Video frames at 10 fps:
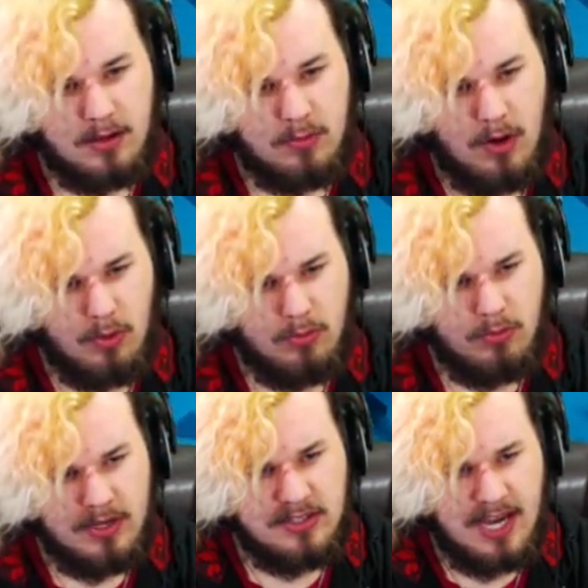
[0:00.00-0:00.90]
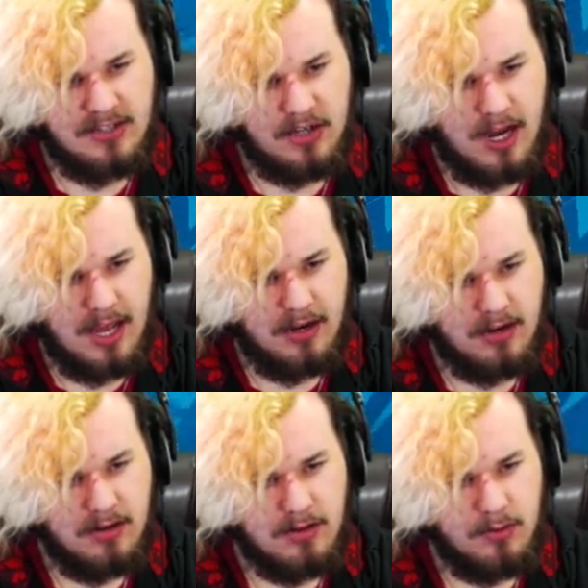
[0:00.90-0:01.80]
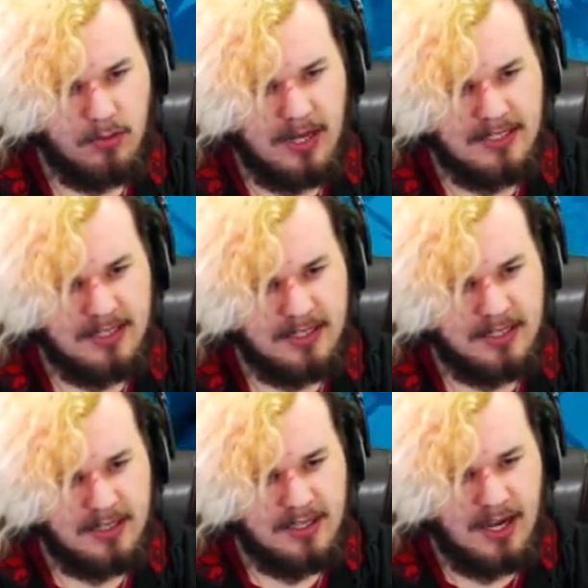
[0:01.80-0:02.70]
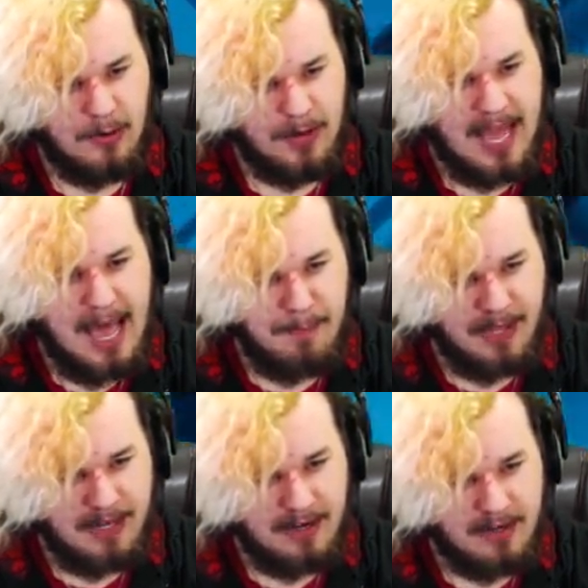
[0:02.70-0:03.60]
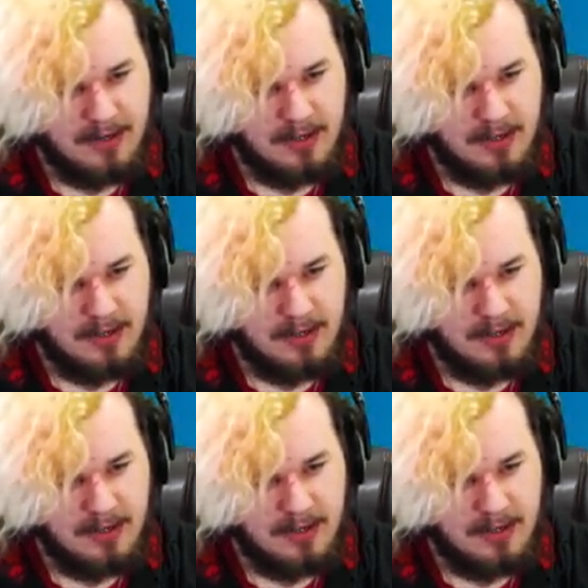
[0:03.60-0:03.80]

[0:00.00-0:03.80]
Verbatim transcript: Whoa, his eyes are gone. What? Yo, what happened?